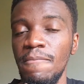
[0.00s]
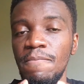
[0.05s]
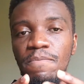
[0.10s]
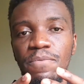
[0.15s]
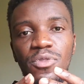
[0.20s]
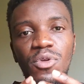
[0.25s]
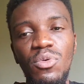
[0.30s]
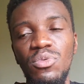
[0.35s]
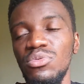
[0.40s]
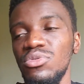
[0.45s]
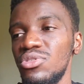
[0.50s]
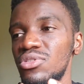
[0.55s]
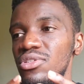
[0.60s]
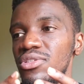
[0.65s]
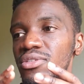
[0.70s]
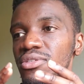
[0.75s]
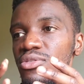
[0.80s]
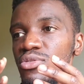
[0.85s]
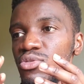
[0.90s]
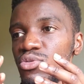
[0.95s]
Don't
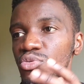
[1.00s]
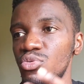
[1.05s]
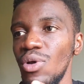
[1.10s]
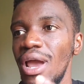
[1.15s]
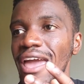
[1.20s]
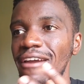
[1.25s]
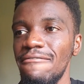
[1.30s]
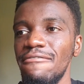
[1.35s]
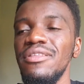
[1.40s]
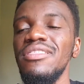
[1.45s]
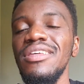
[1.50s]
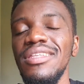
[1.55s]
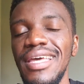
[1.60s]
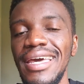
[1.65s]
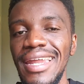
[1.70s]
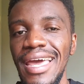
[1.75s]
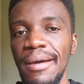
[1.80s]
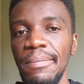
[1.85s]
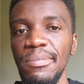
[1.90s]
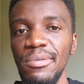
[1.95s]
do everything
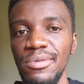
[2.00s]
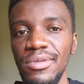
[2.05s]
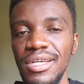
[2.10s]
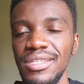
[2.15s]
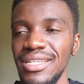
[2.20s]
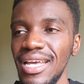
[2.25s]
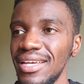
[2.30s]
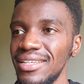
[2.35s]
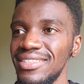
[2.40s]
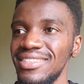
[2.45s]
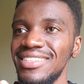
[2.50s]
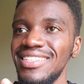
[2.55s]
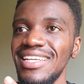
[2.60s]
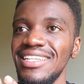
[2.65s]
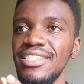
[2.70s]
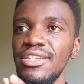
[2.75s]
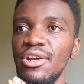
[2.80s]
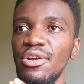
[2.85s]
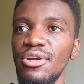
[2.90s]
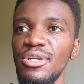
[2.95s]
that Apple does.
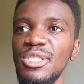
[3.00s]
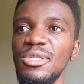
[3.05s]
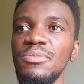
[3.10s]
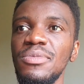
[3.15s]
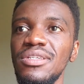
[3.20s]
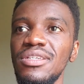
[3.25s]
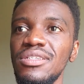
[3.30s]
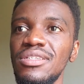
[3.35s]
It hurts me to